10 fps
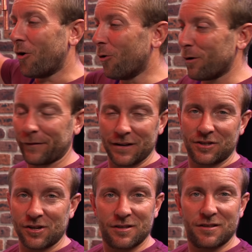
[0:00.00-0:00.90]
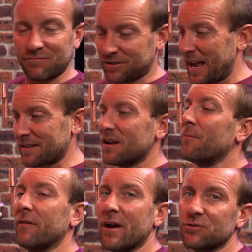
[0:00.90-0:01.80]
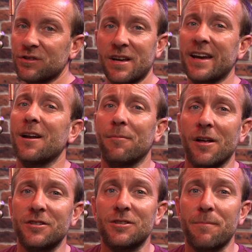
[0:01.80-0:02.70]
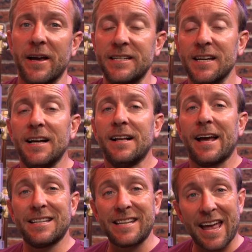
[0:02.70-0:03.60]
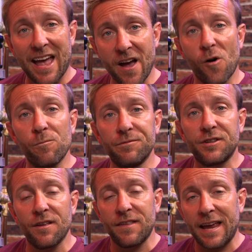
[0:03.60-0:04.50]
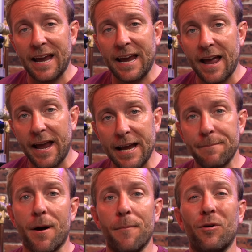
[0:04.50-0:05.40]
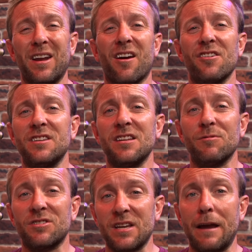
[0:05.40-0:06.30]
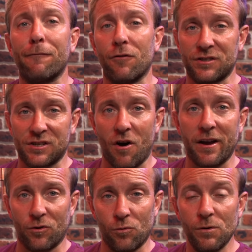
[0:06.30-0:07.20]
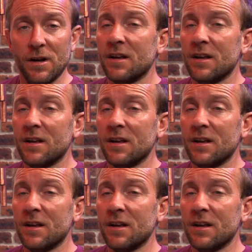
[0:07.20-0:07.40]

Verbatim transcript: or if it's just sat somewhere else and taken up loads of space, is it helps the heat pump when it goes into its defrost cycle.